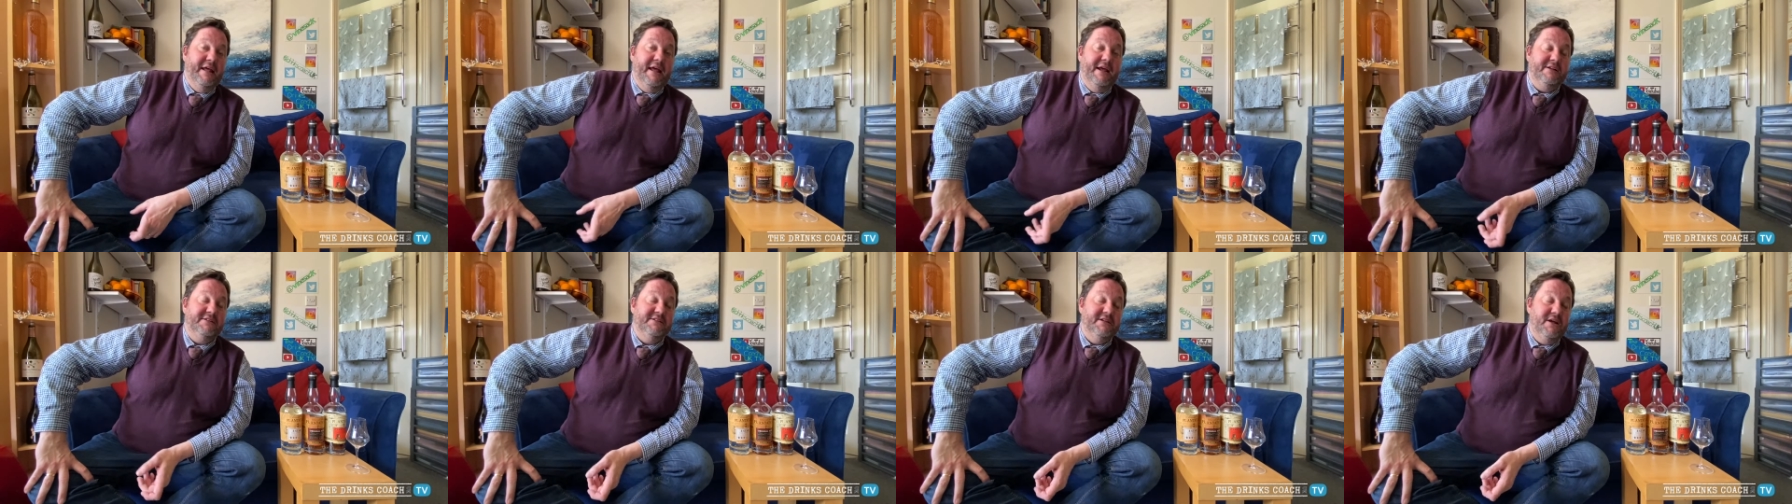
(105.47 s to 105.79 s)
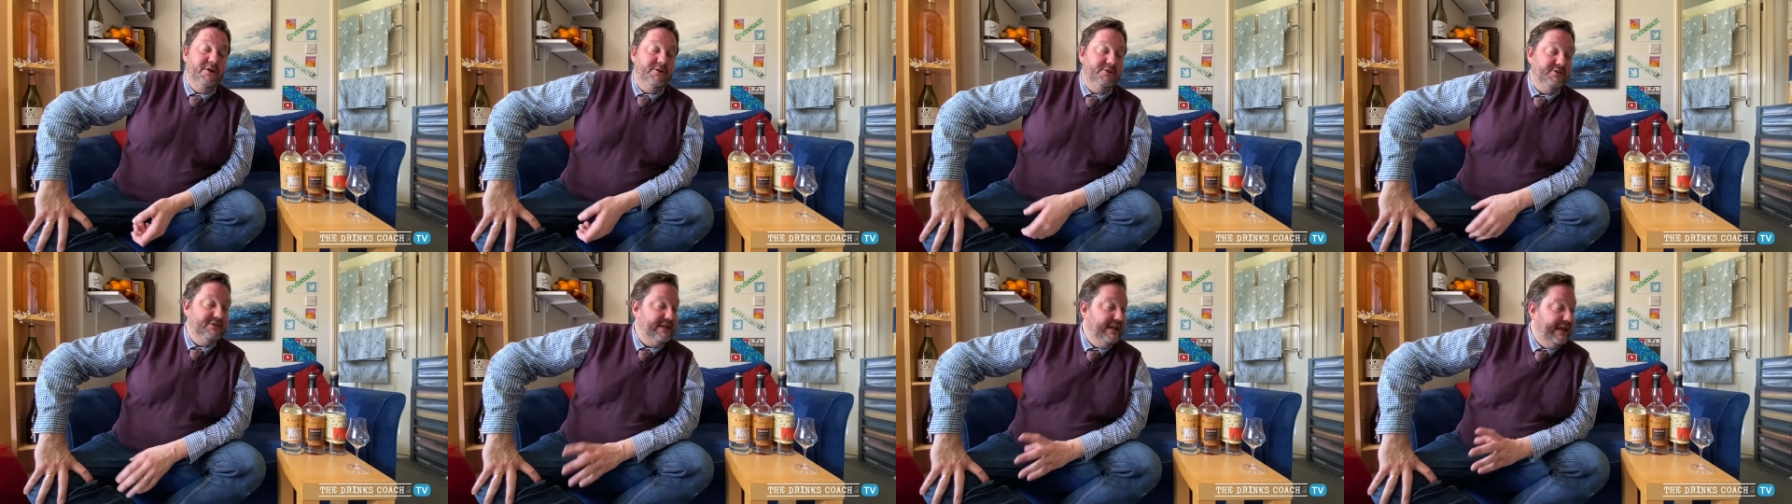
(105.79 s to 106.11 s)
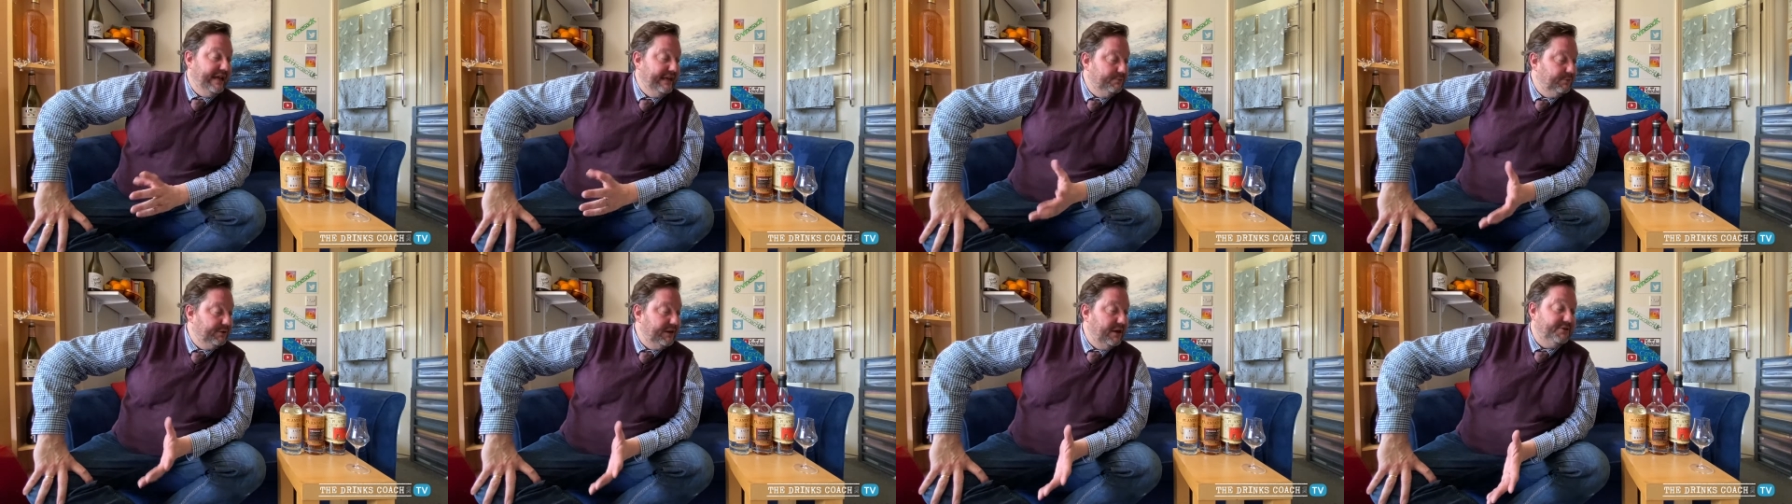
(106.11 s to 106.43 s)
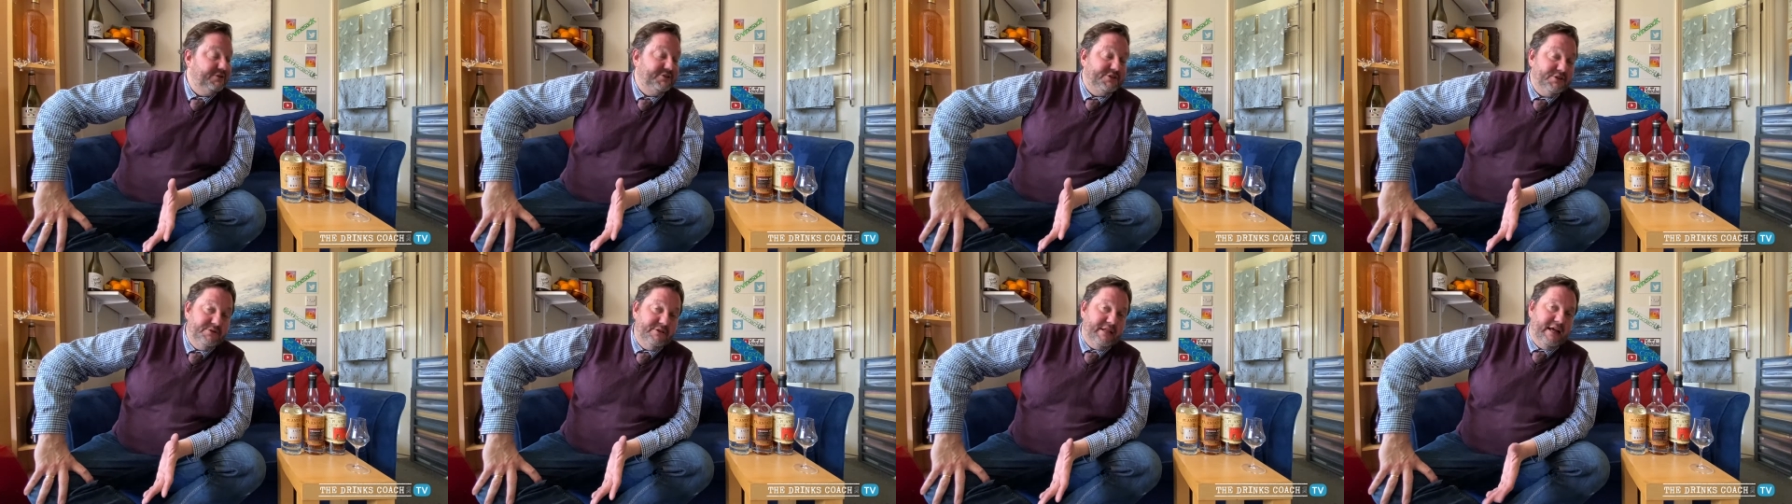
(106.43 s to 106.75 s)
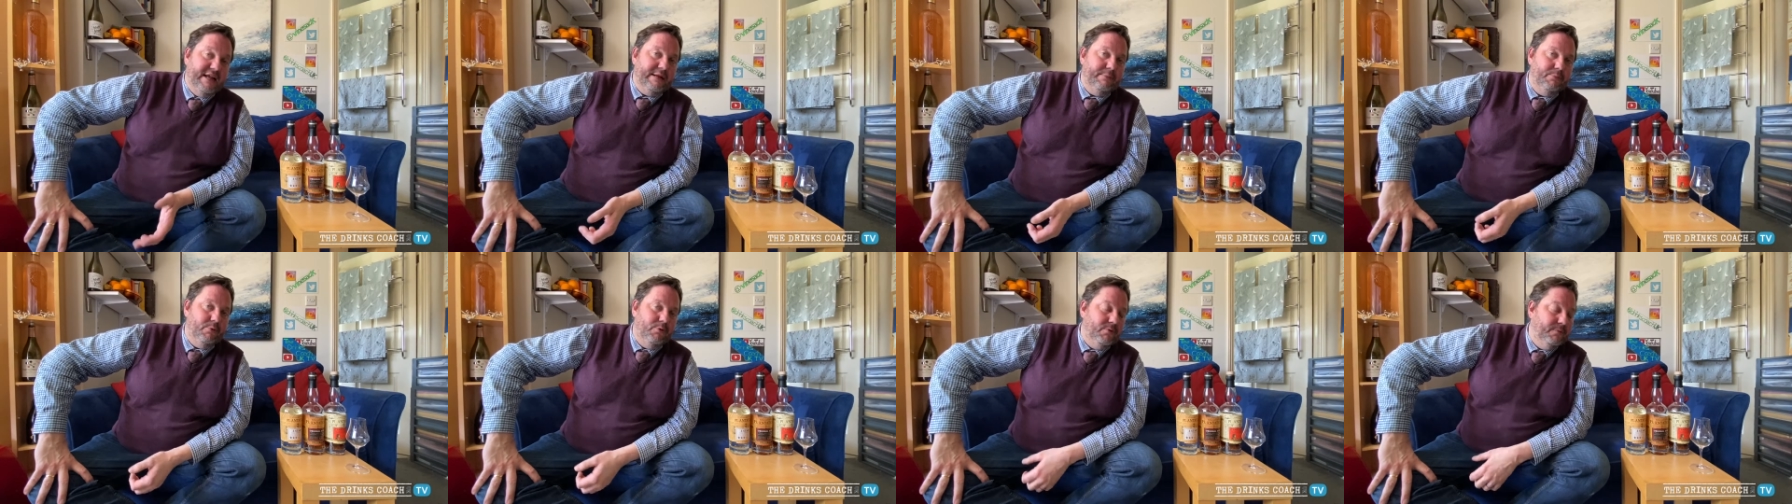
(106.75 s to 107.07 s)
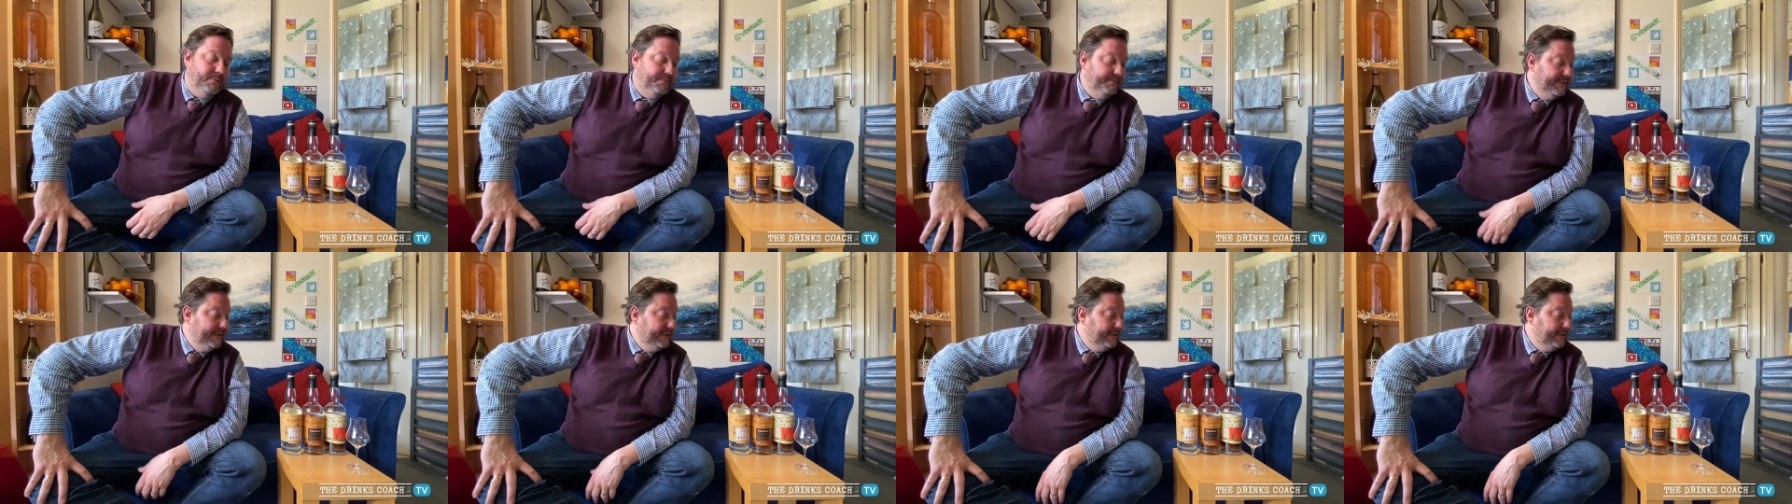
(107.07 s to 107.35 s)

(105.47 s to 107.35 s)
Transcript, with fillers: XOs. We don't do that anymore.